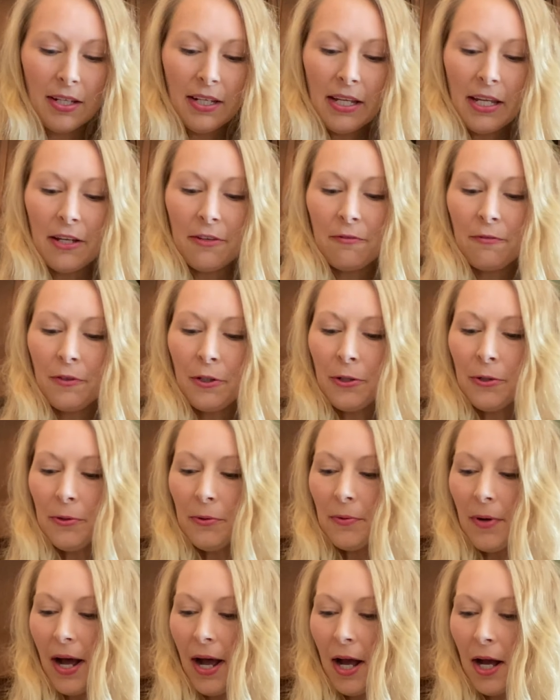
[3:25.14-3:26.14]
If
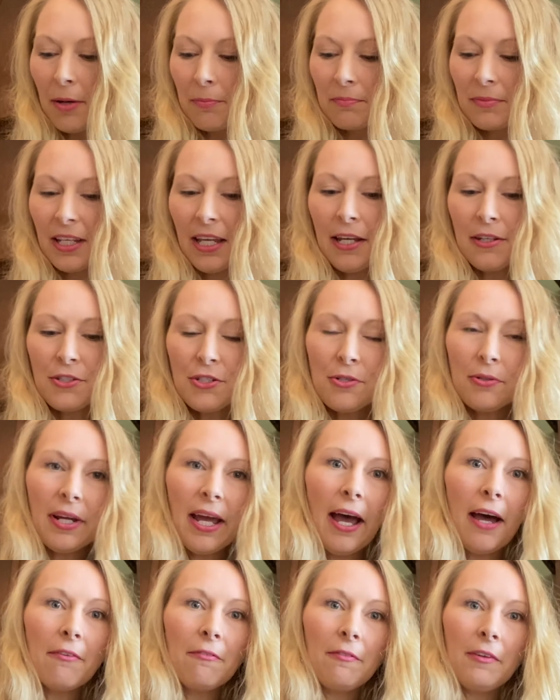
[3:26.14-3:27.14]
you can't do
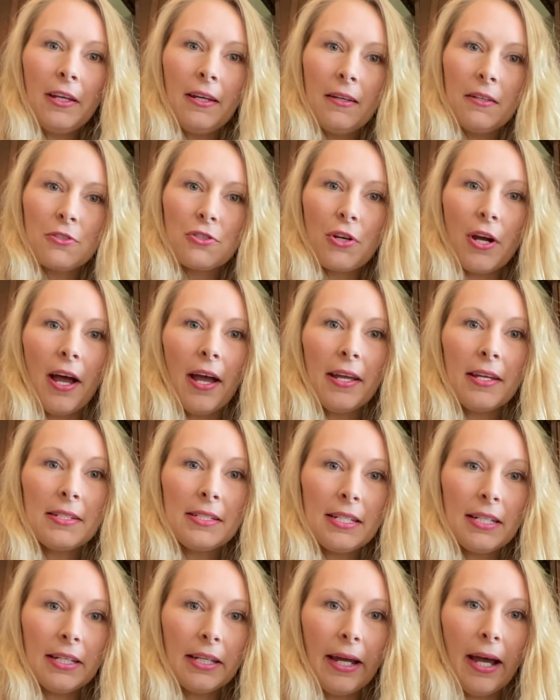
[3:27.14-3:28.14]
caffeine, try a
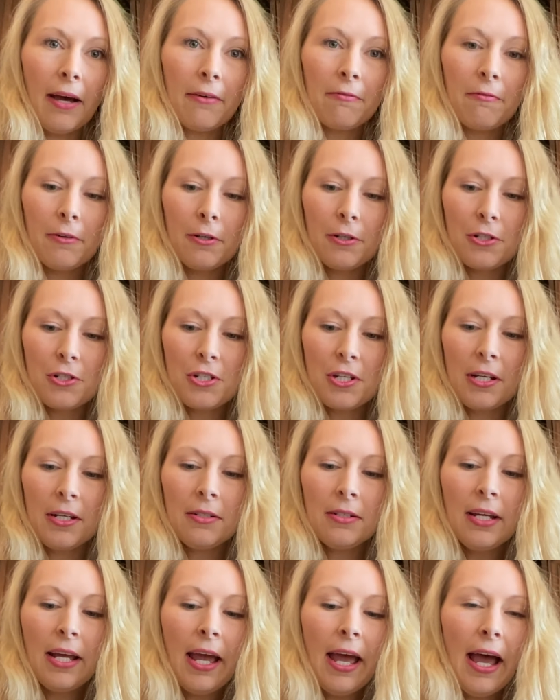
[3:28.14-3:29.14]
decaf
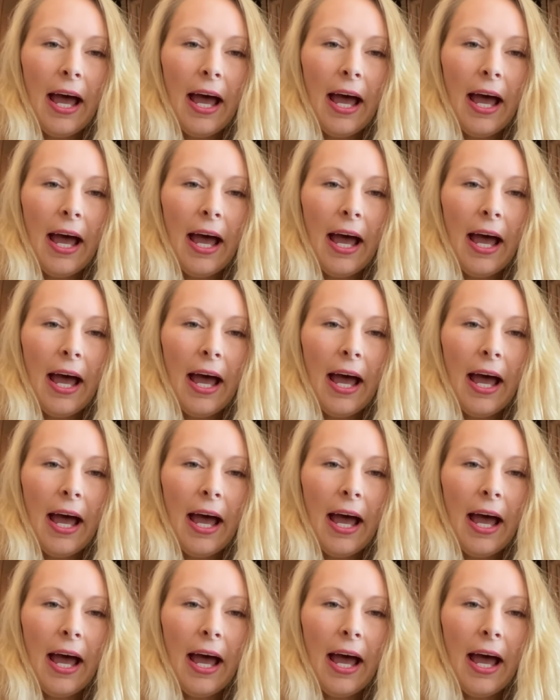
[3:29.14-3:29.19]
version.